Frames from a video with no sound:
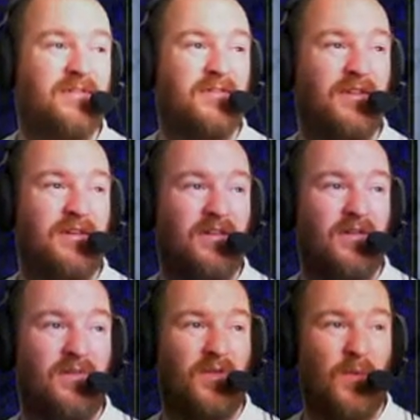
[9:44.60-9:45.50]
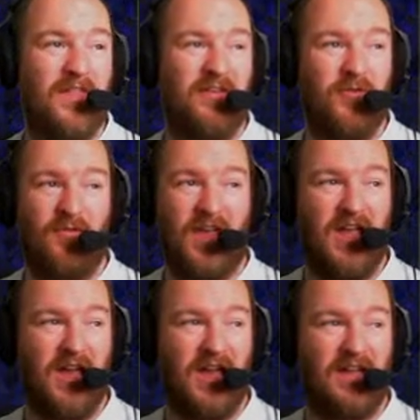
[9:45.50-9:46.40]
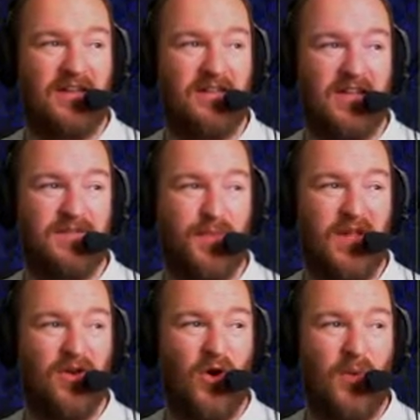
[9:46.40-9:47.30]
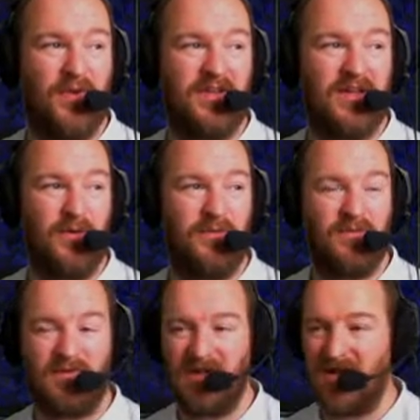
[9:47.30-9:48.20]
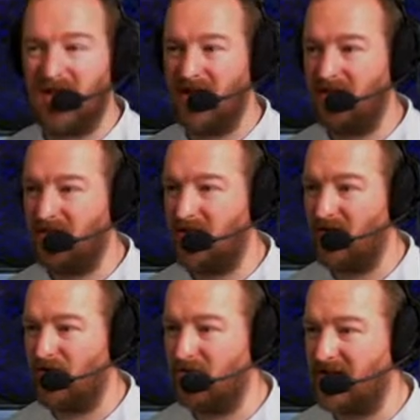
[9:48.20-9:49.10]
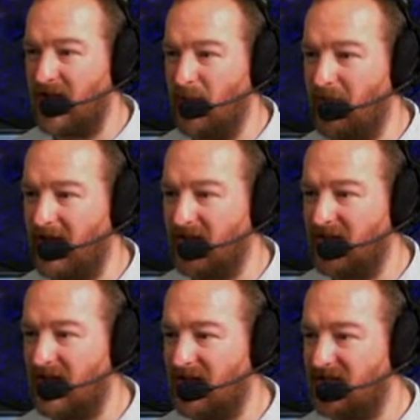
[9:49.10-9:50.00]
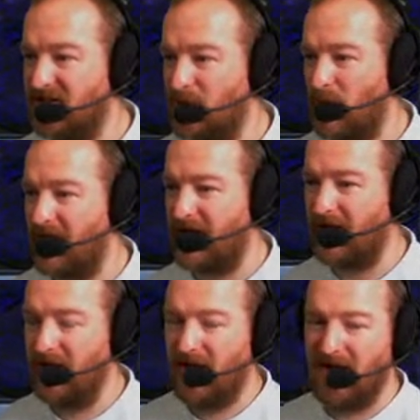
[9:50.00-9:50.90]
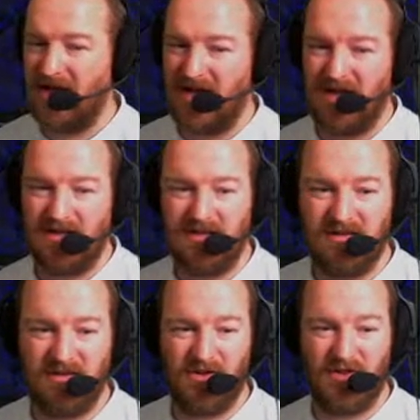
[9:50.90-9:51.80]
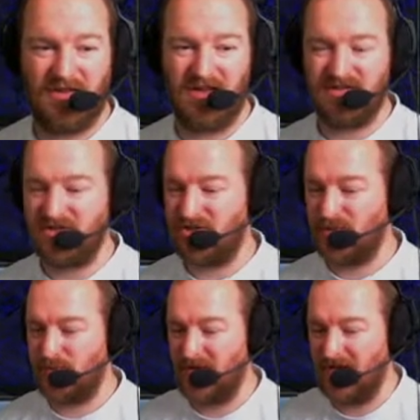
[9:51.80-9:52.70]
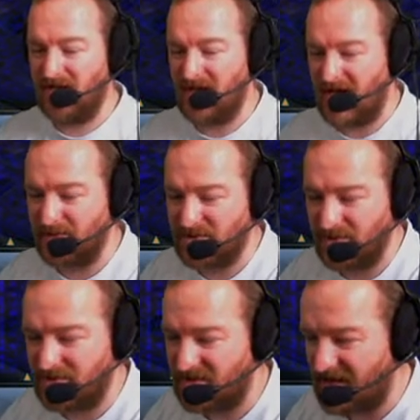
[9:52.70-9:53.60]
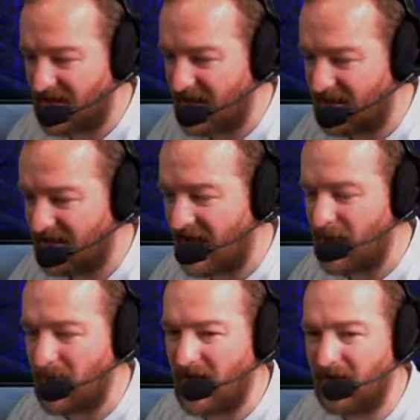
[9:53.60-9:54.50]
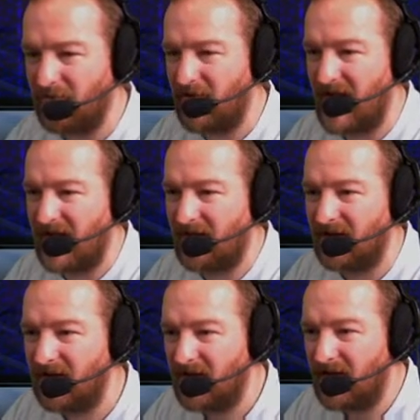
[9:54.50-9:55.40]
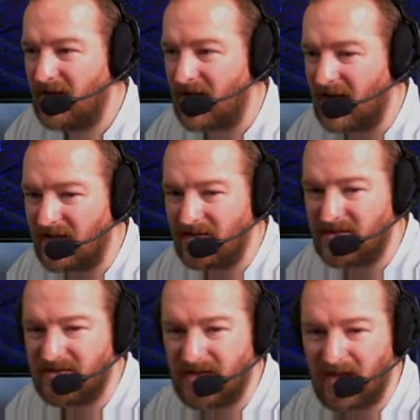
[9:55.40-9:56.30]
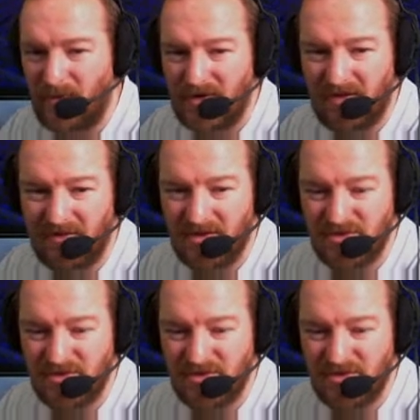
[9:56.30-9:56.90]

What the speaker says: The weather over here, it's been up and down. The odd day we've had decent weather, and the other days it's just been absolute nightmare. Rain, and what have you.